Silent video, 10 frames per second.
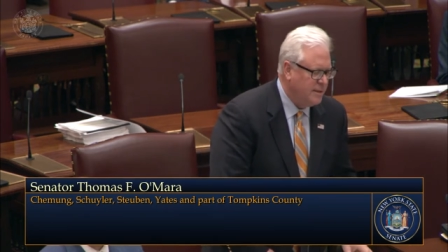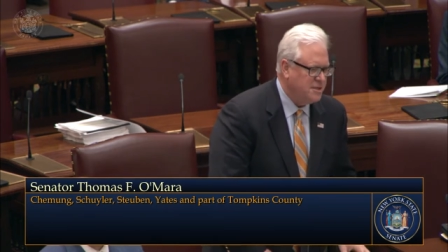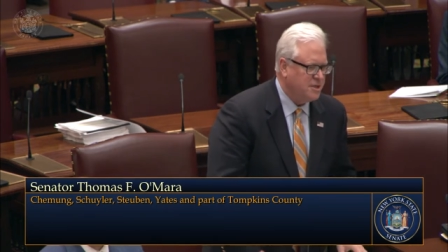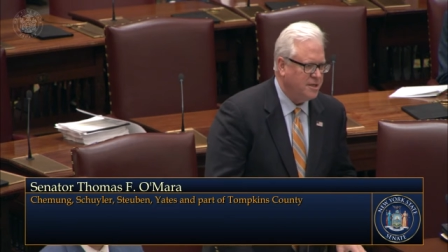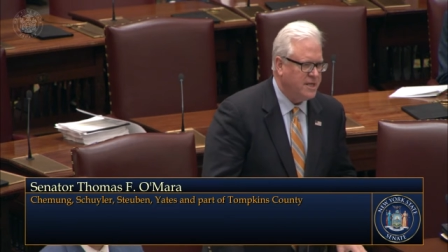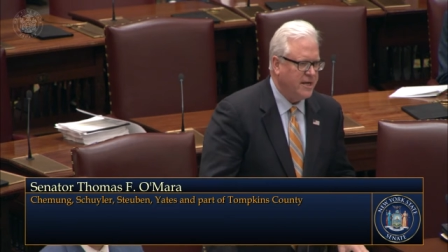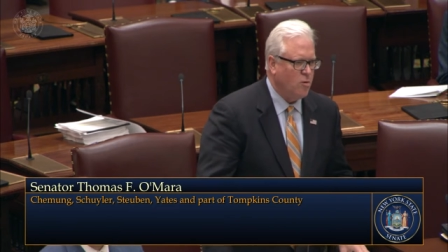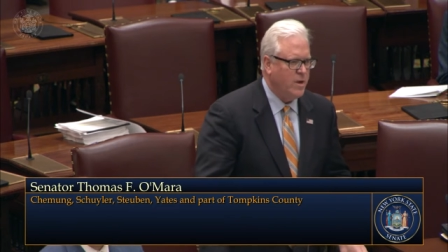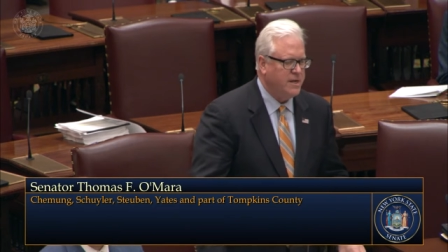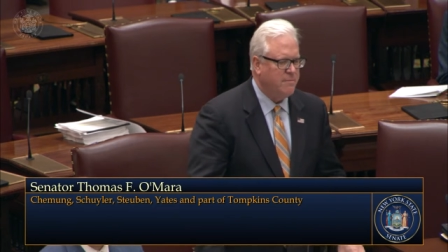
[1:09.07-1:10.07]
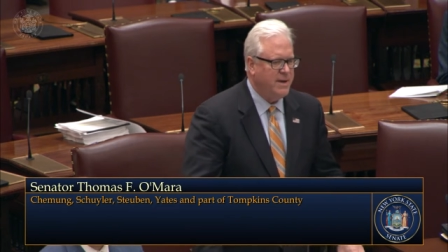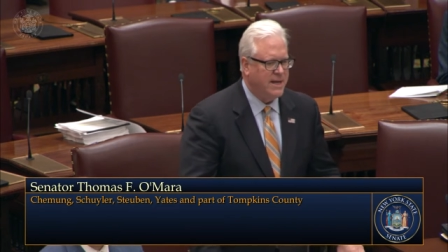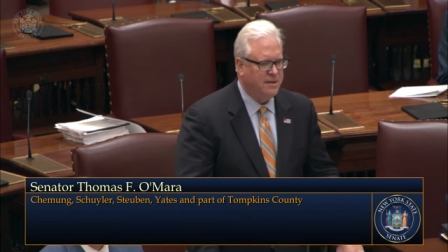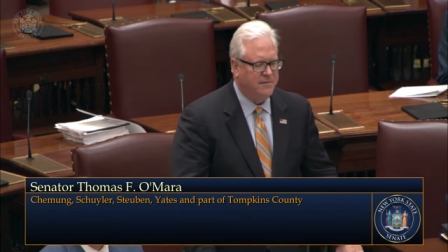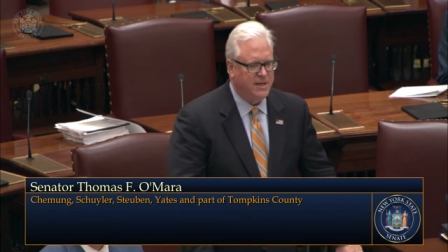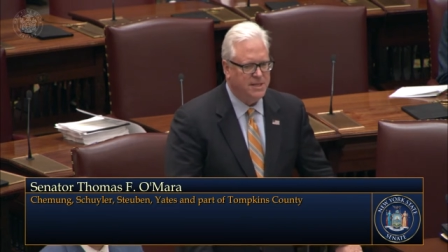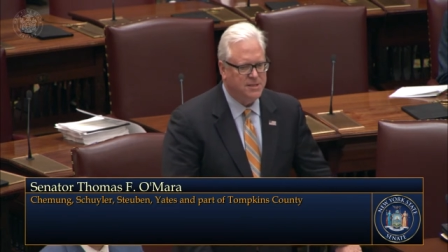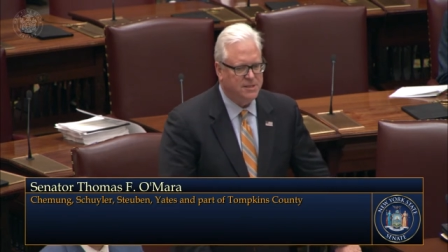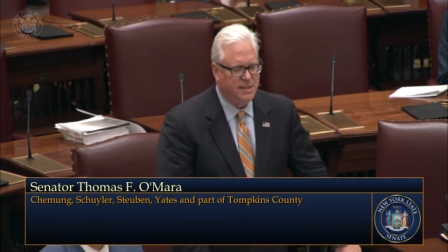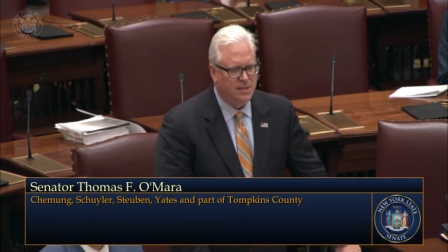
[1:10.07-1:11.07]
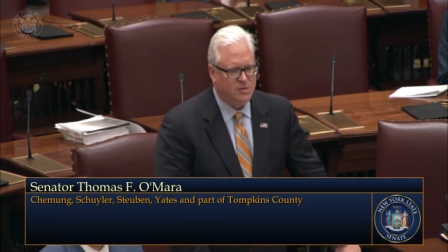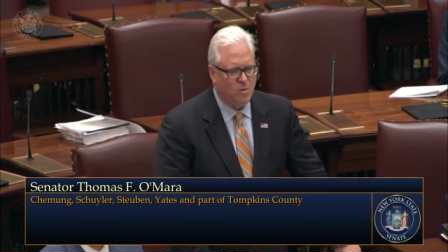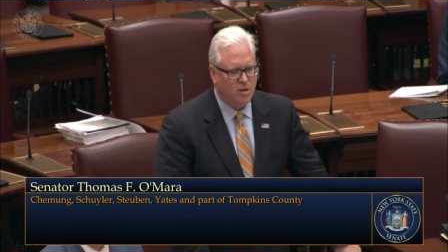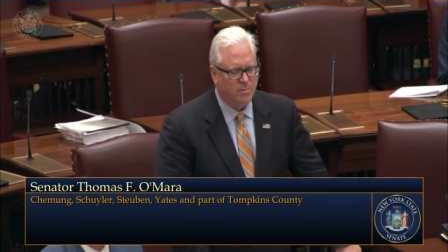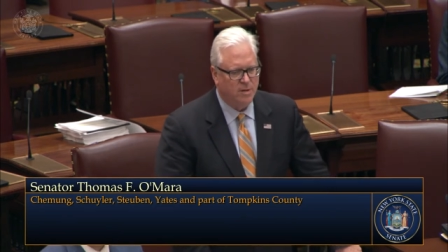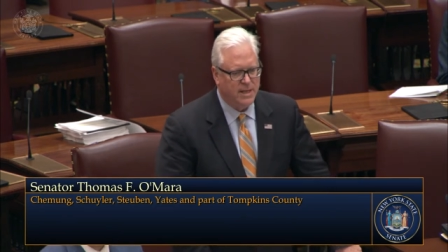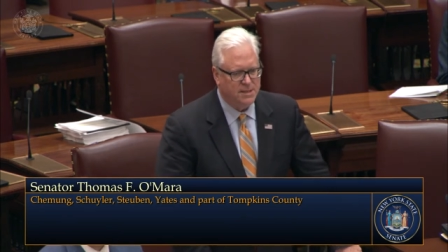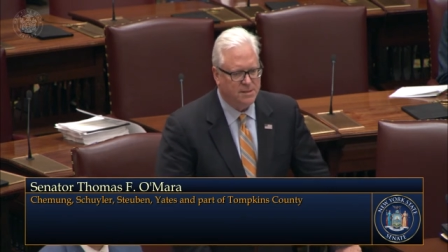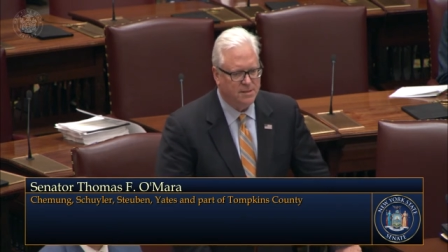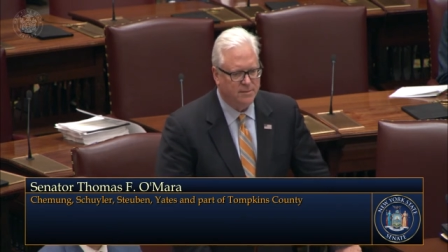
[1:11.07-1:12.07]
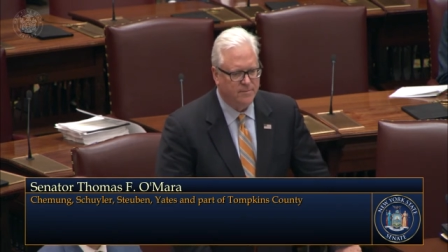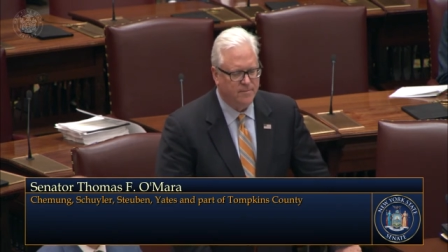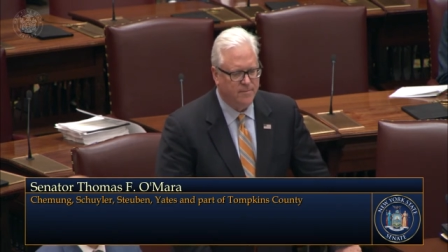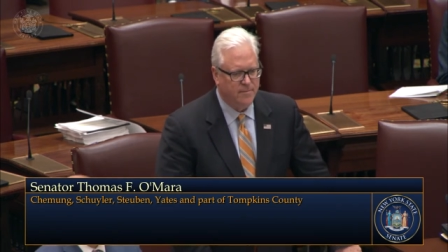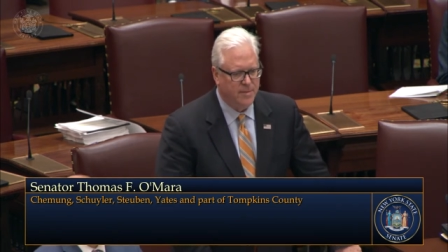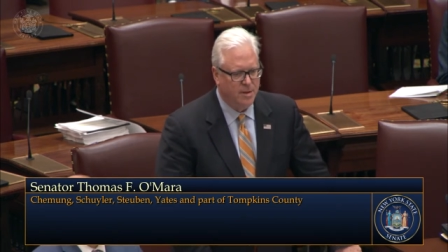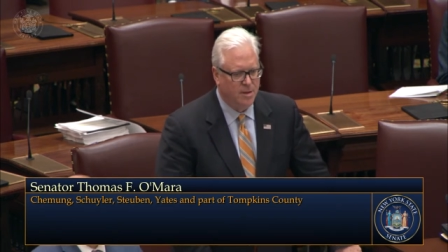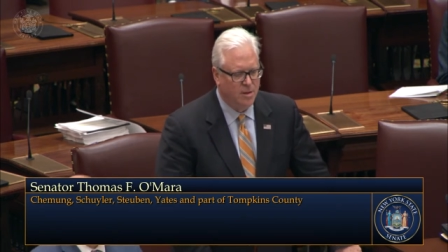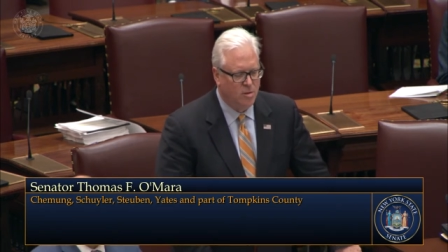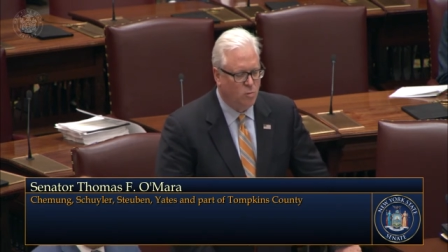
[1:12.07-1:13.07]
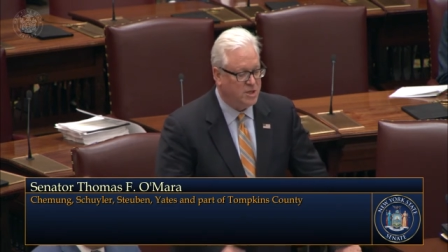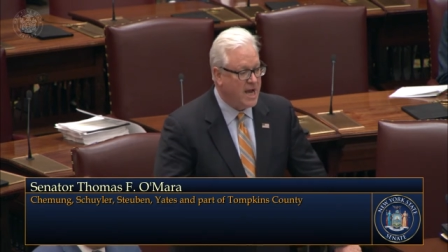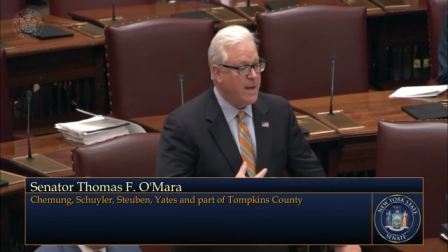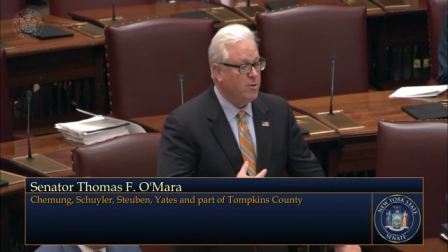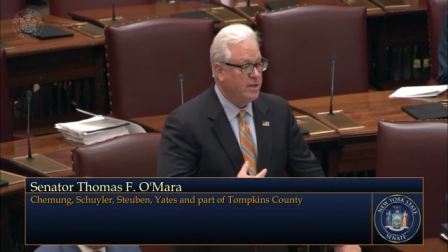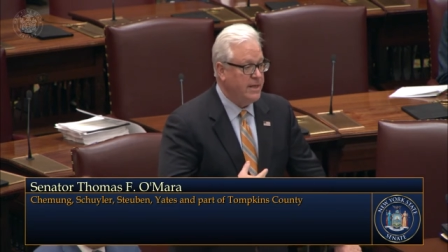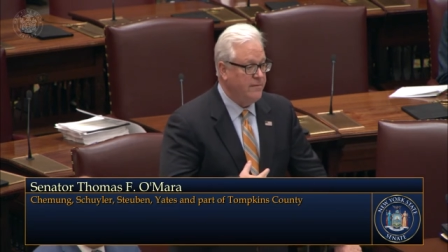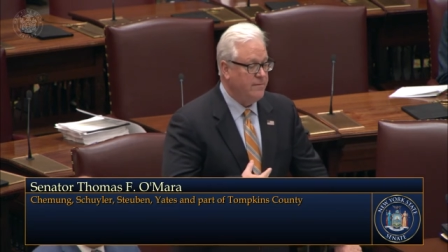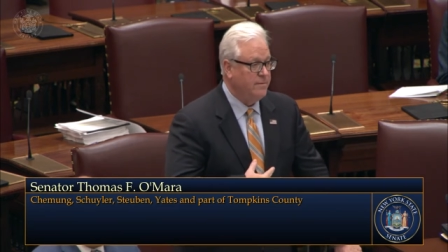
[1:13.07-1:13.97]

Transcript: is going to take away competitiveness in this marketplace, which I believe